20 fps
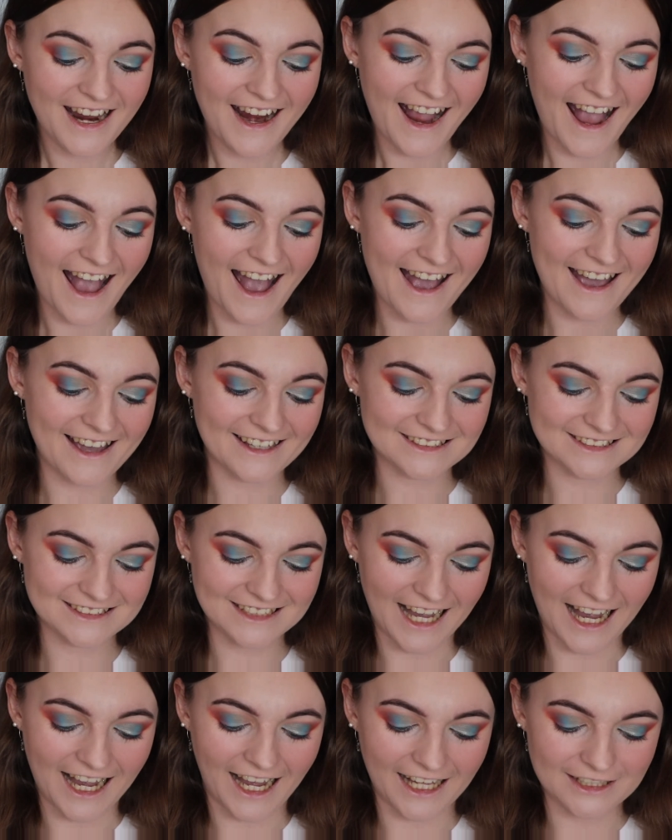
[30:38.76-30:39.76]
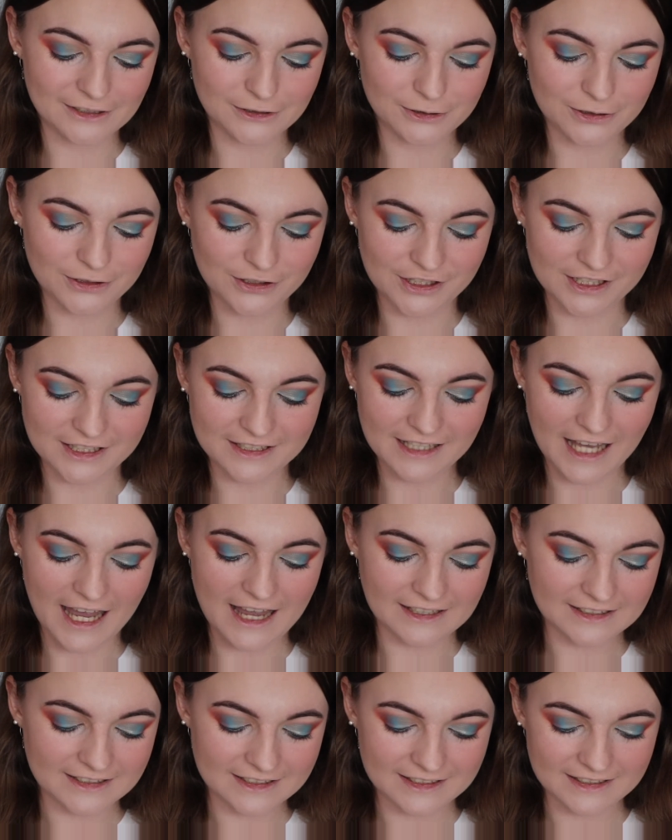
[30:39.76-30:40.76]
And I used this
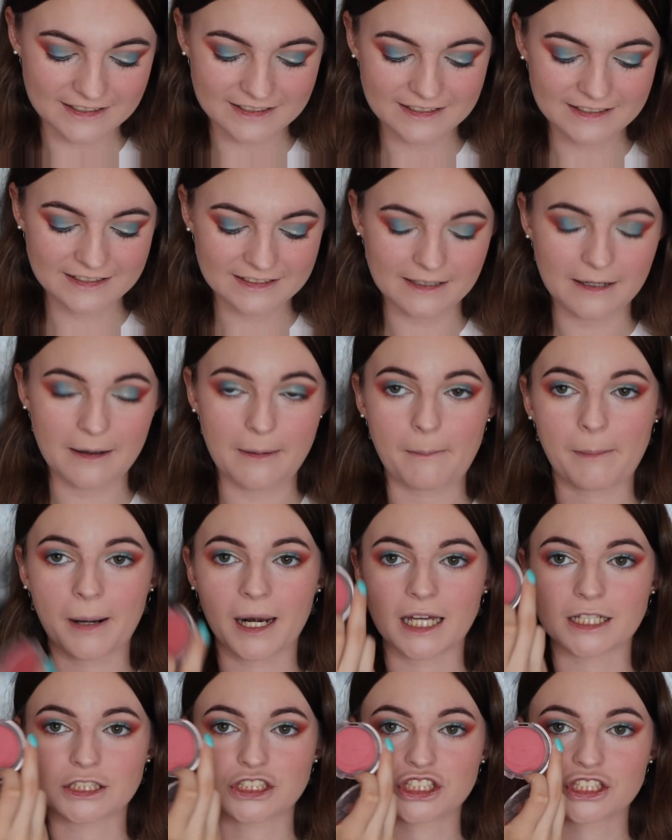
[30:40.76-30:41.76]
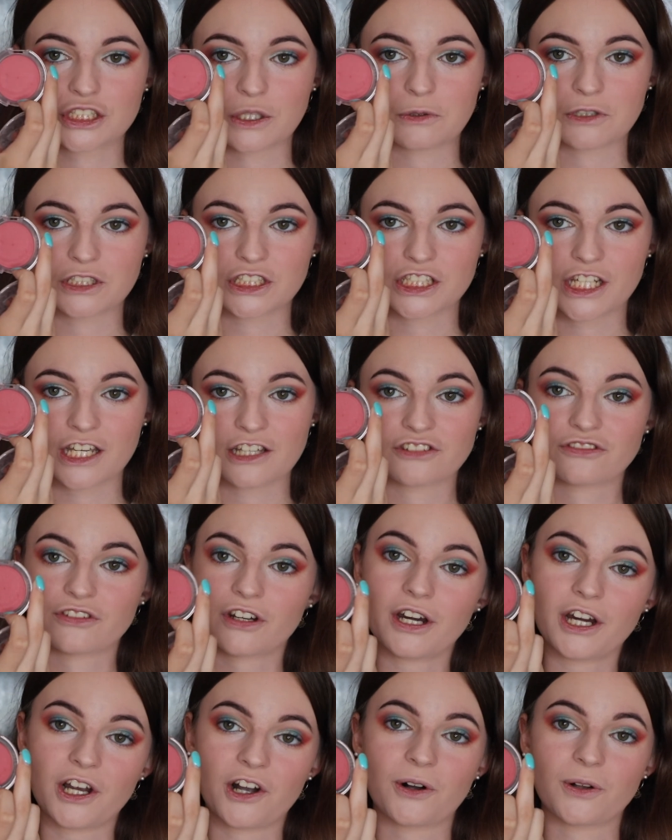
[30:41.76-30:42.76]
Essence blush, which is
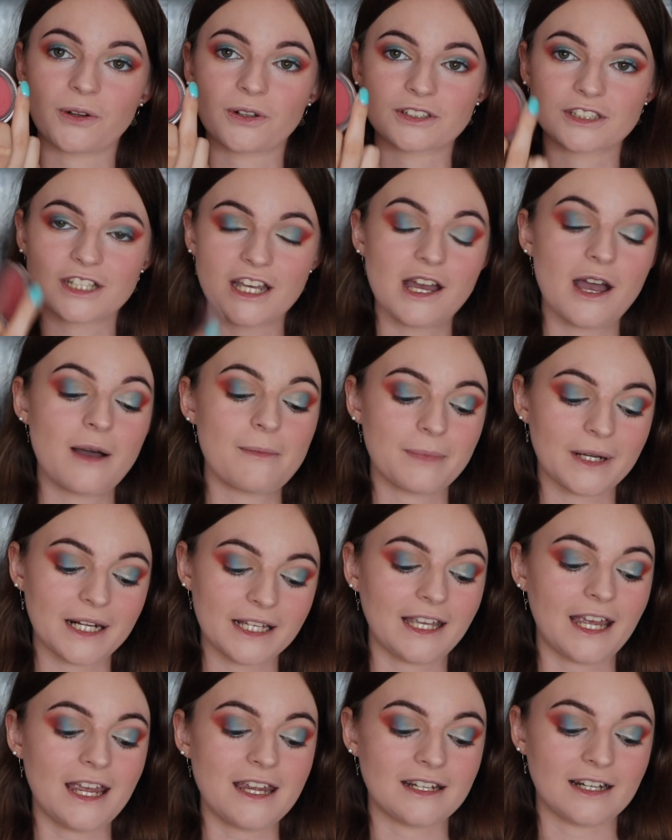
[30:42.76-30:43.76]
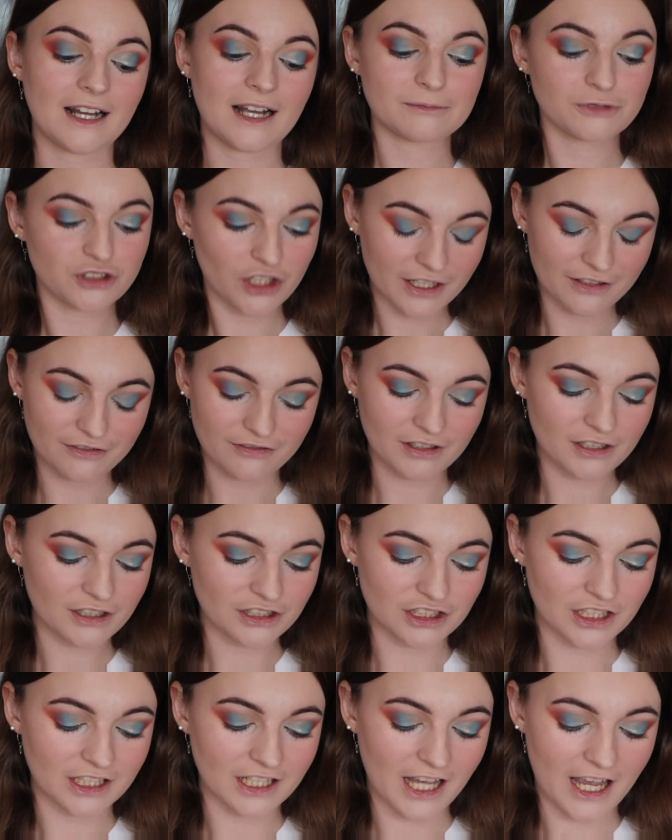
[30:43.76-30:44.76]
very old, but again, I'm trying to finish
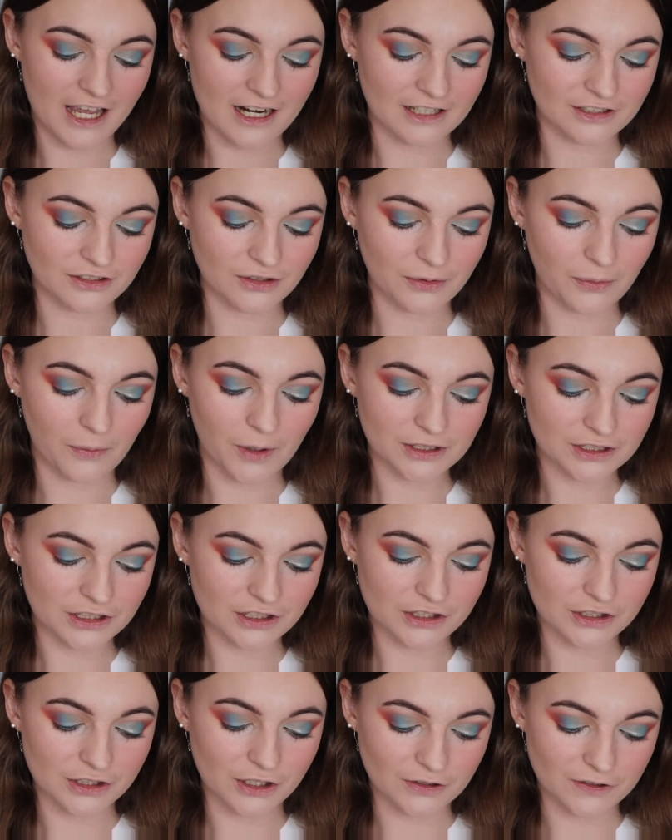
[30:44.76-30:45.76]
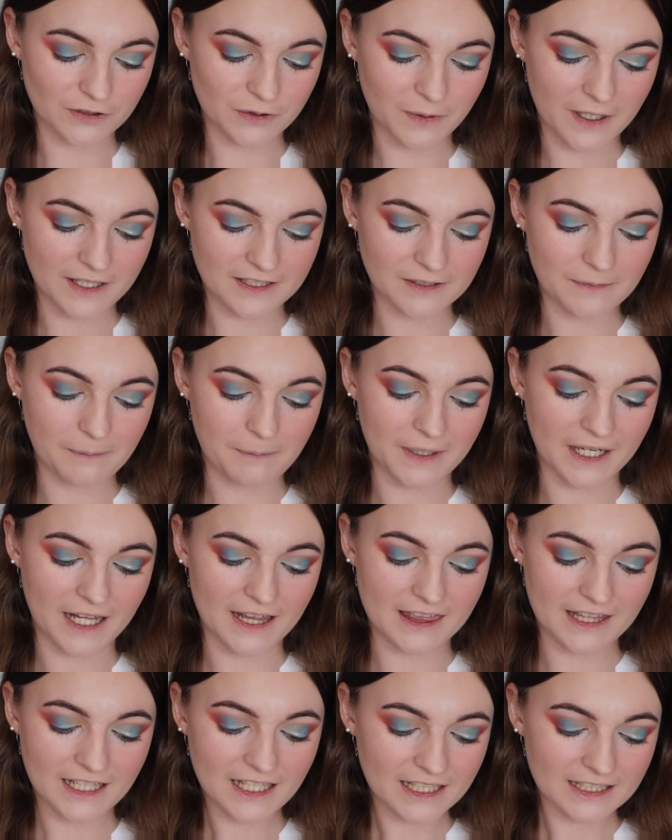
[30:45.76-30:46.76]
it and I don't want it to go to waste, but I
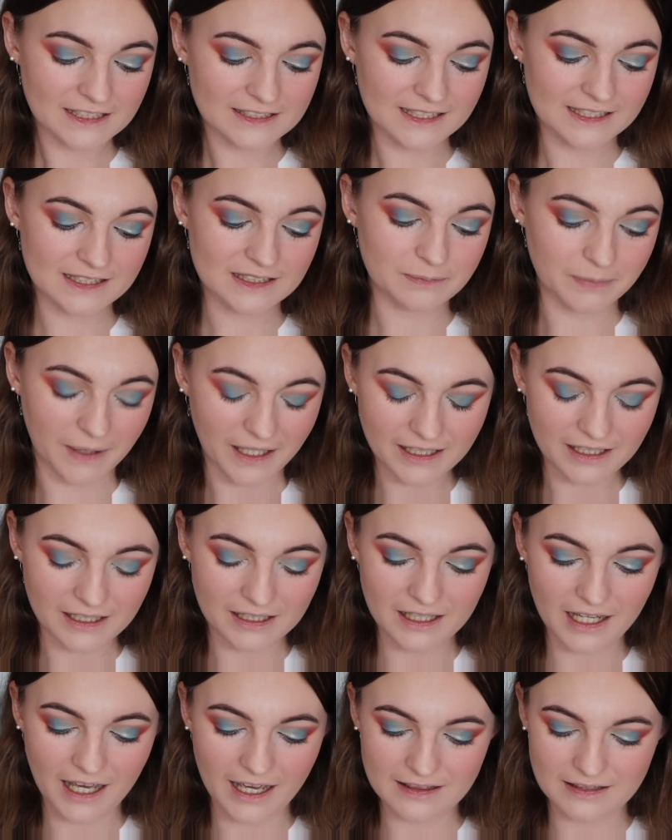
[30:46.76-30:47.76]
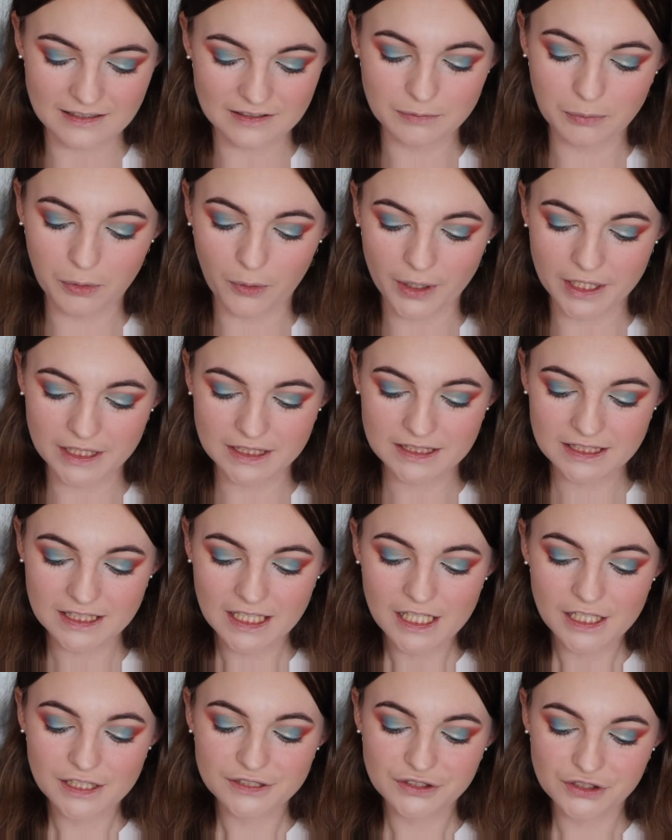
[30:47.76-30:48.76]
think it's expired at this point,
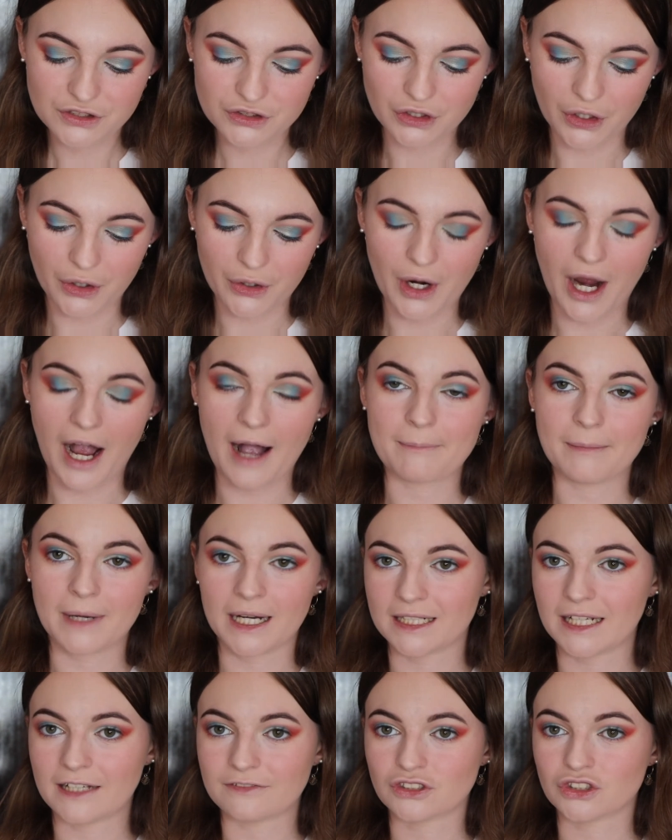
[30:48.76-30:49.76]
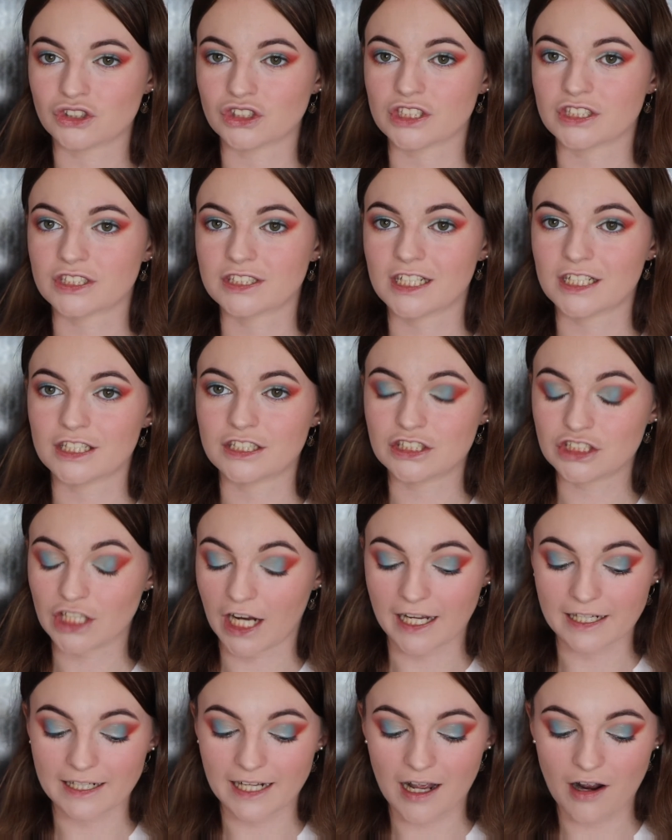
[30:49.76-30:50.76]
so I might have to just
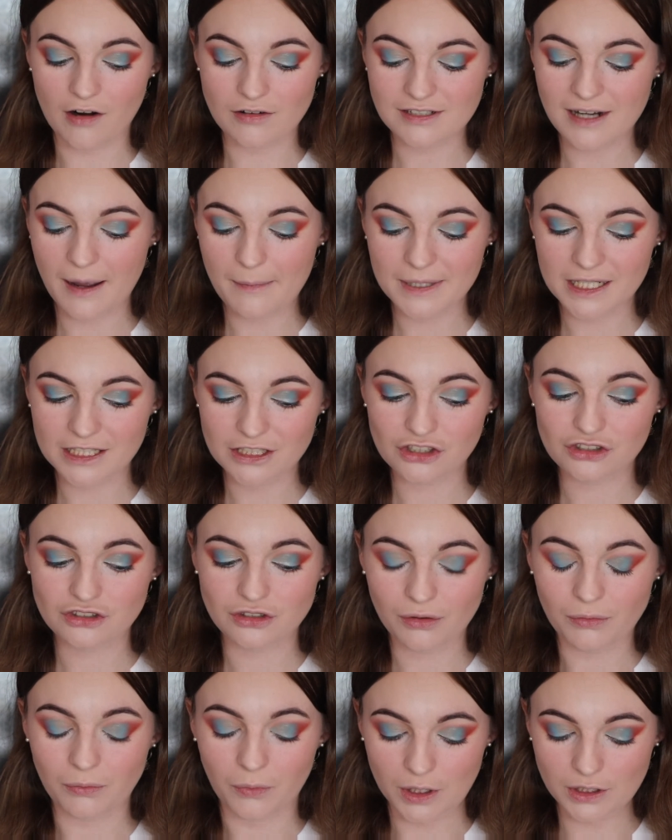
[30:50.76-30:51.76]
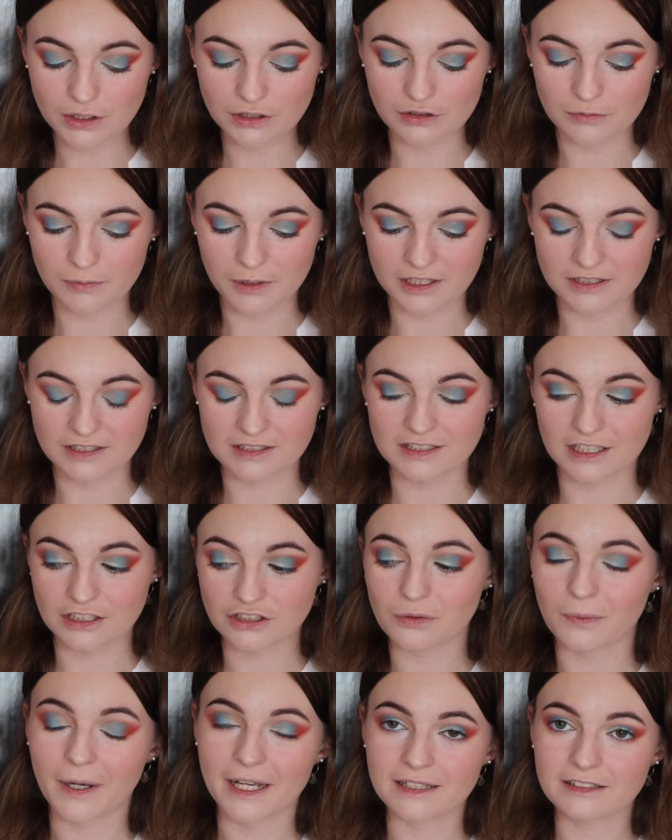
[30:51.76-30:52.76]
chuck it out, but I just don't want to because it's such
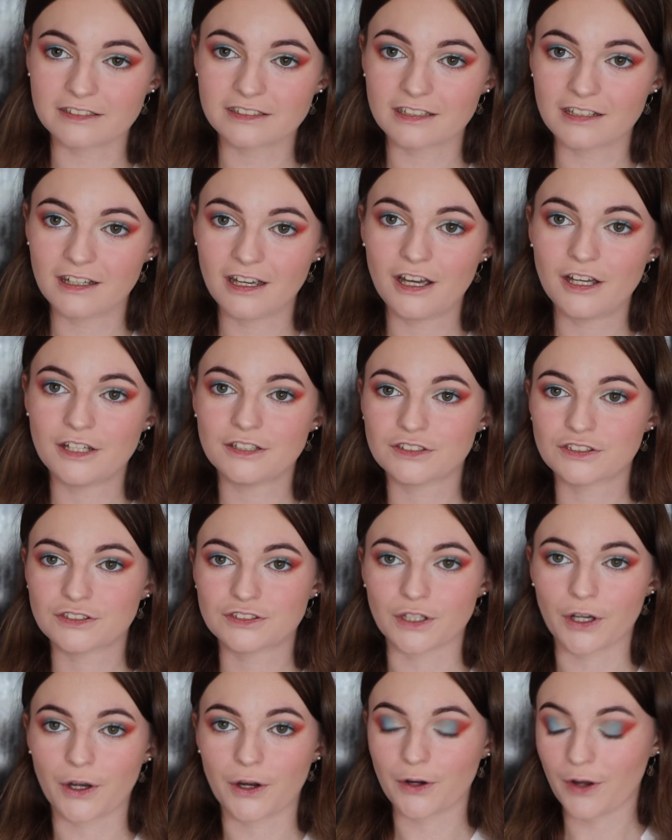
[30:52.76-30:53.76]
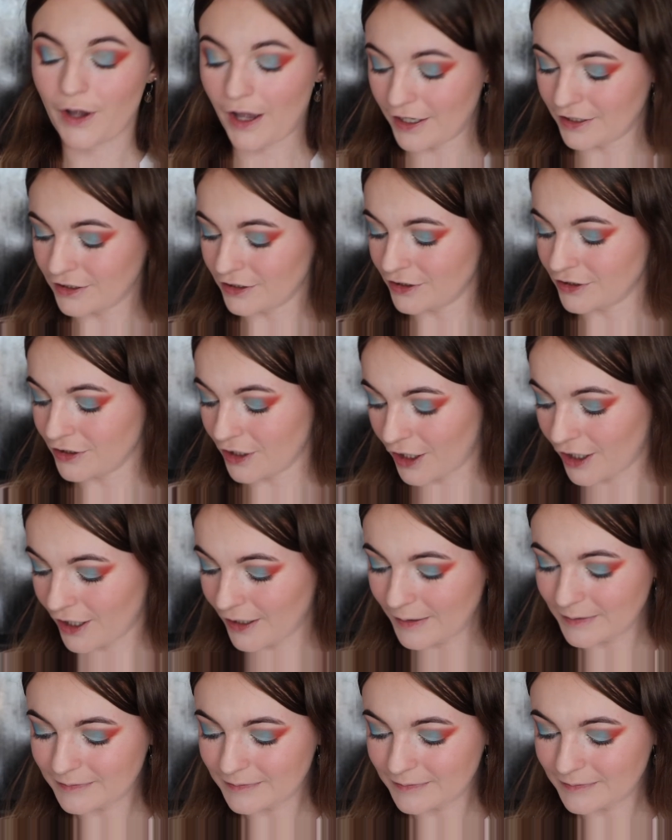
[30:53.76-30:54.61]
a waste. So yeah.